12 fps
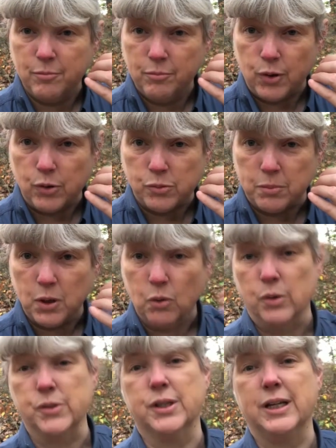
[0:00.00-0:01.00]
those
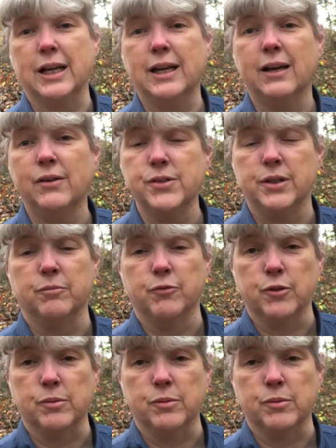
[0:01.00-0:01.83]
minerals and that calcium for